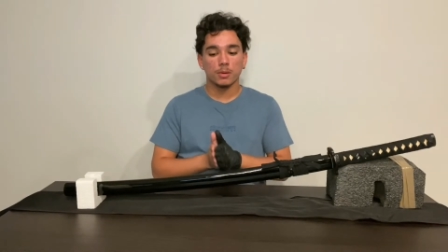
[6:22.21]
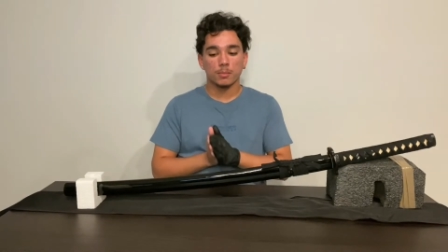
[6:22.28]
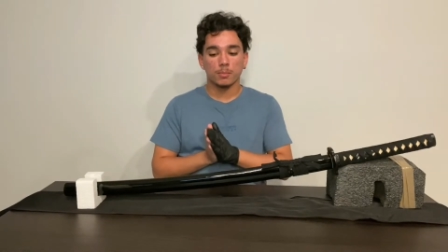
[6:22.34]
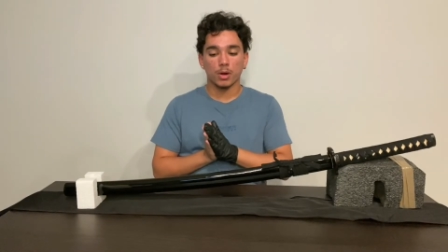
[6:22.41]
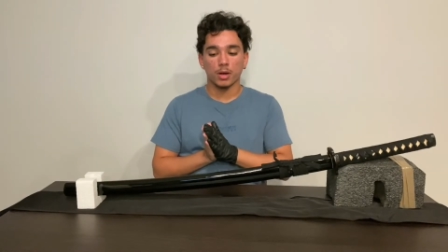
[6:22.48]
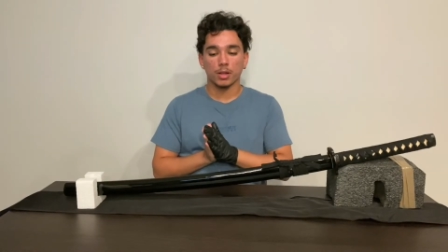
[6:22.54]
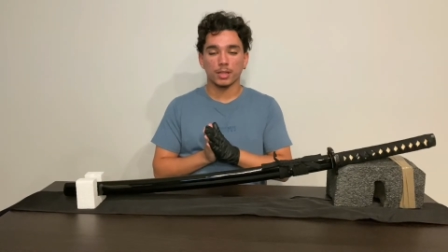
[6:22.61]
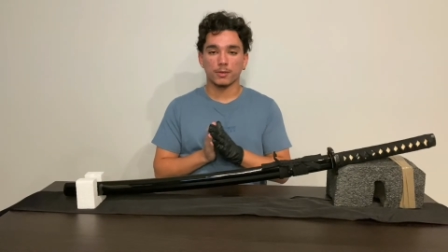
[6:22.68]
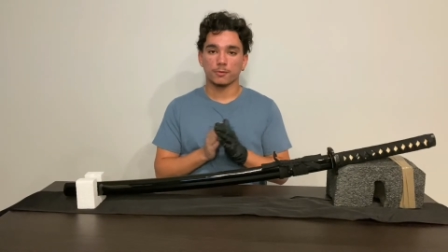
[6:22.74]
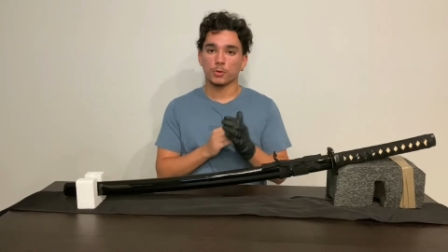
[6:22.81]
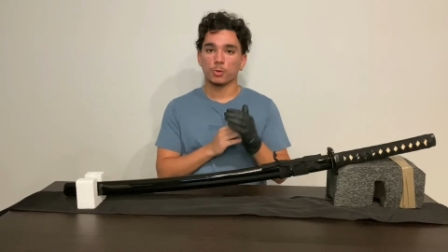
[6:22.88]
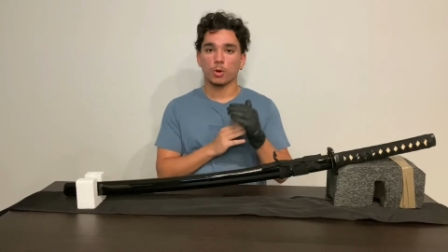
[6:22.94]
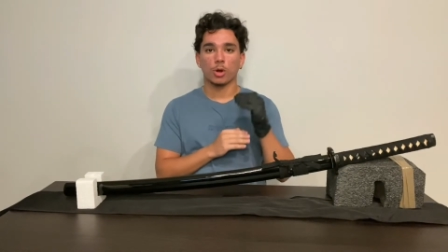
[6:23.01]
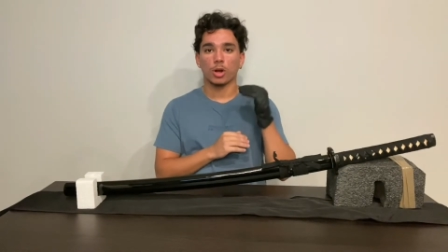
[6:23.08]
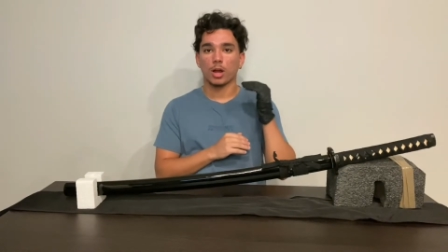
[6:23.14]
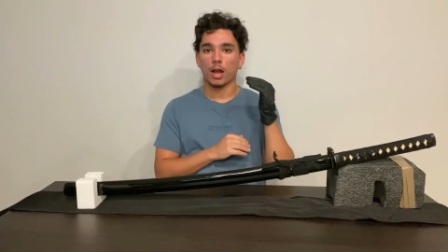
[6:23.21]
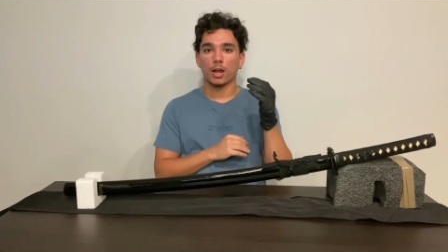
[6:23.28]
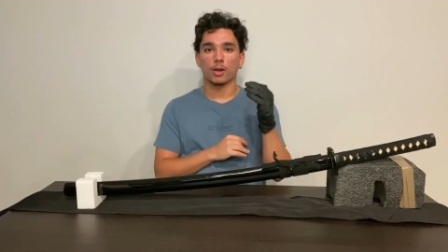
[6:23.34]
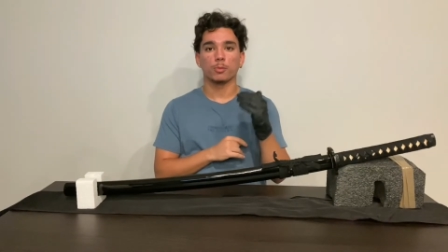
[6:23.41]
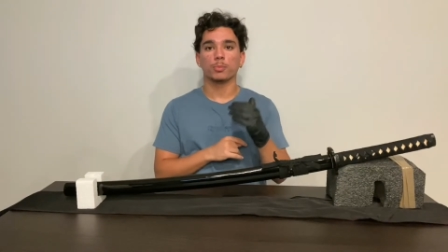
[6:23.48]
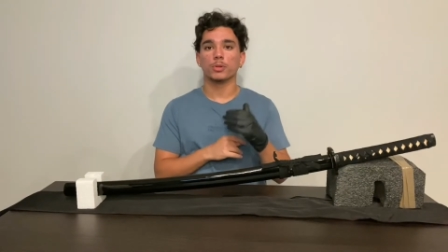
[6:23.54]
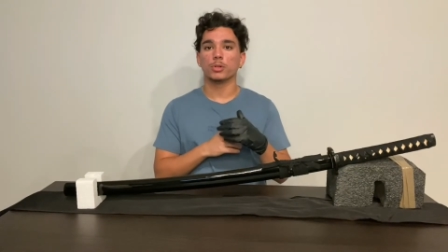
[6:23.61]
But if you are a
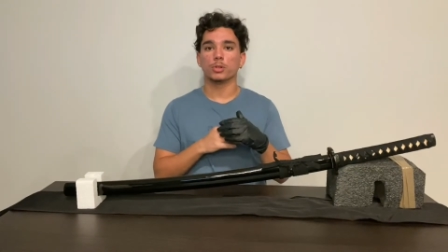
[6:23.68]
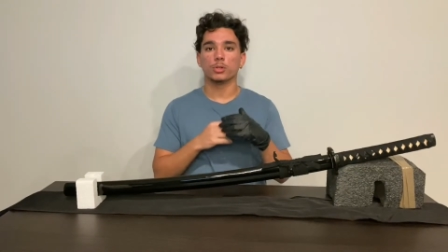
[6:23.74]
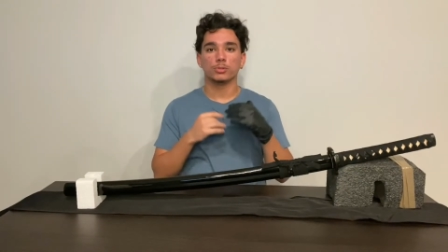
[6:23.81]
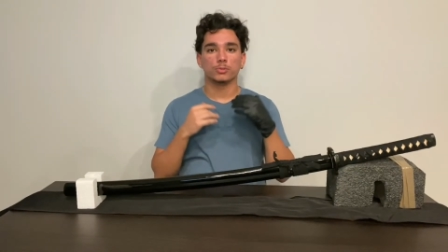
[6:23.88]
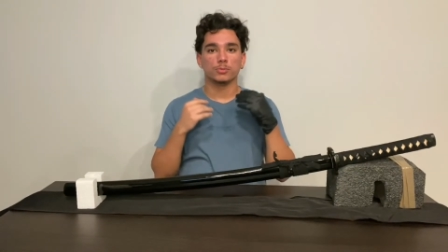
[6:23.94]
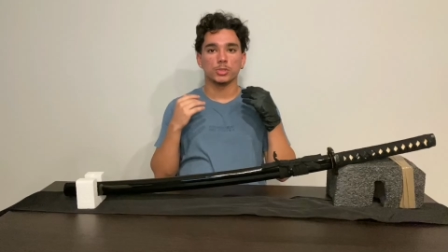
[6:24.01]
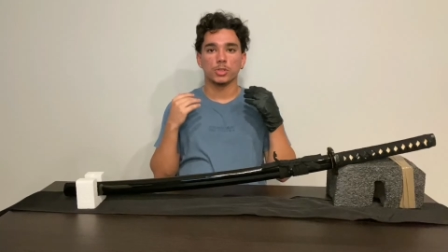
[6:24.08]
higher build,